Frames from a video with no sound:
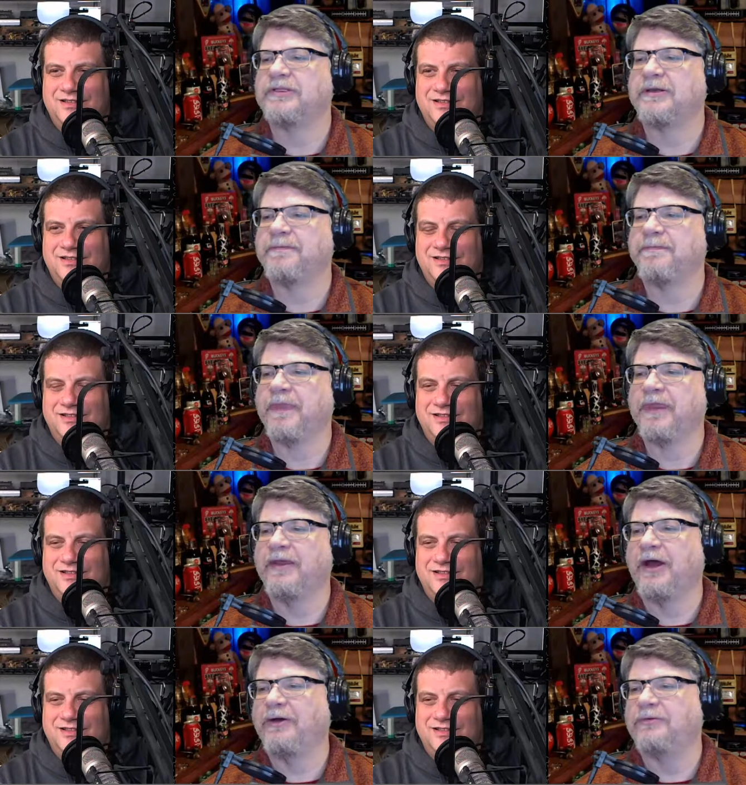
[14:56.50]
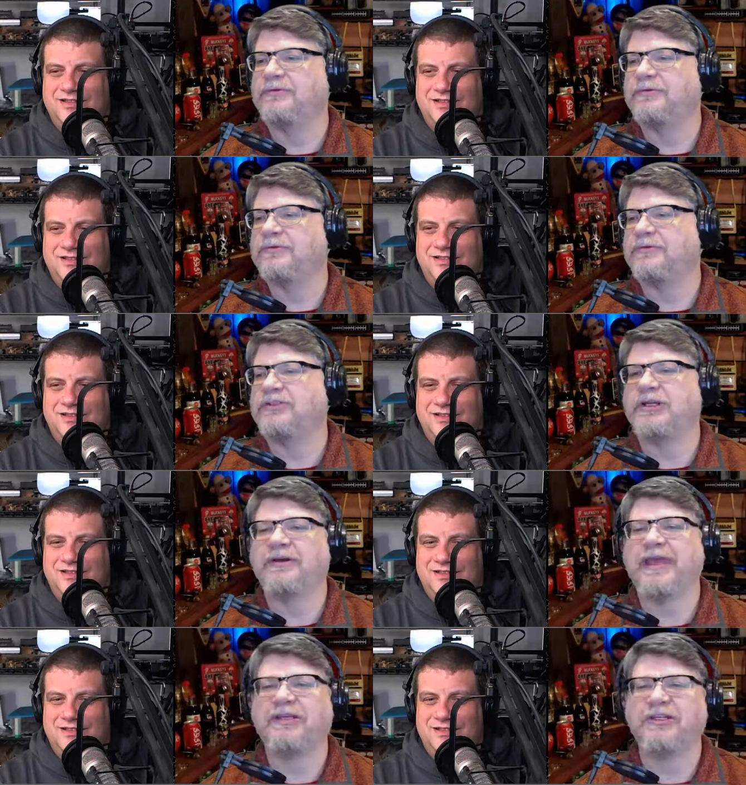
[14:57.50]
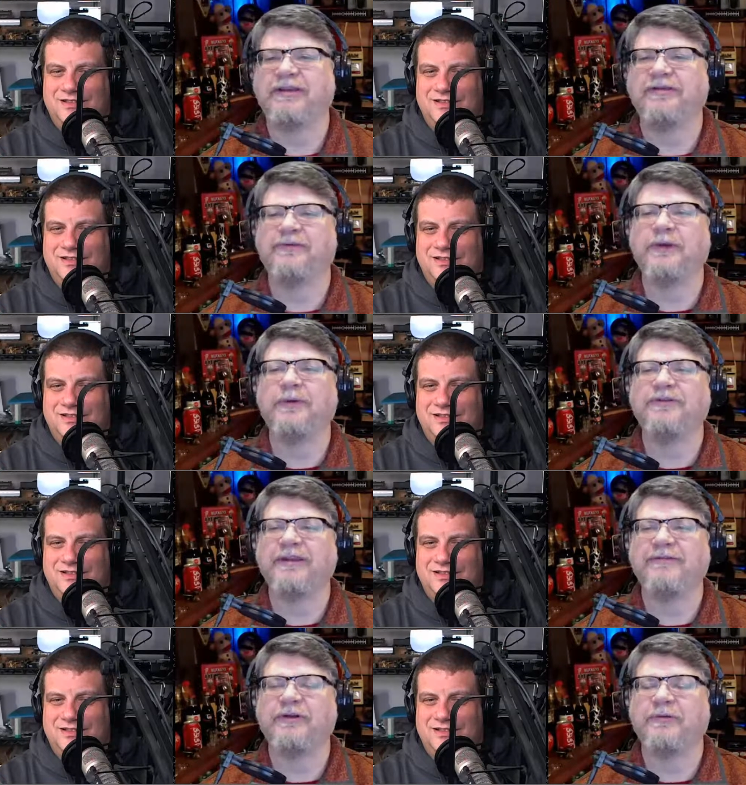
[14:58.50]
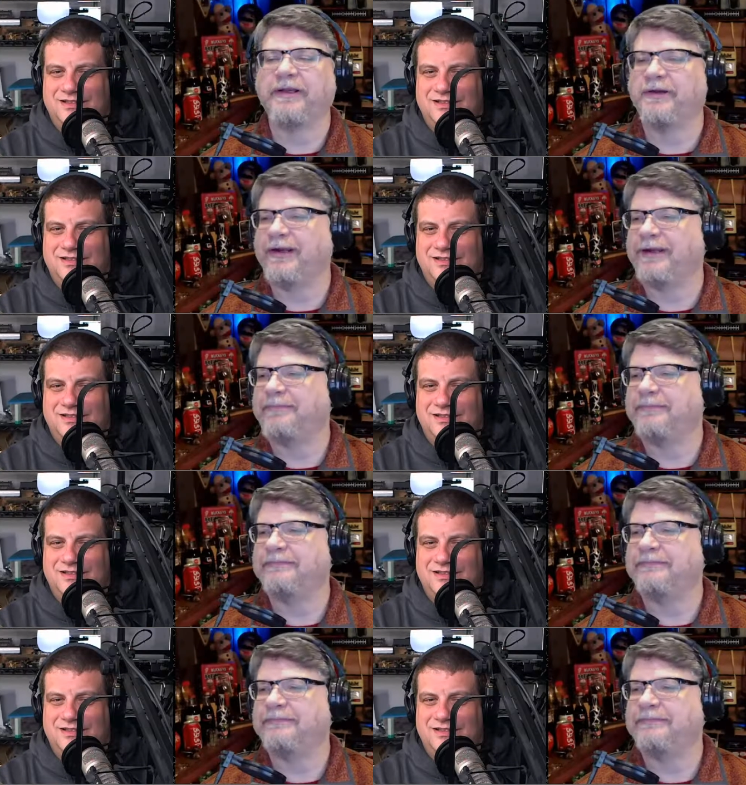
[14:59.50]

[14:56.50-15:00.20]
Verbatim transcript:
Speaker 1: So, oh, geocaching is free wasn't even a runner up.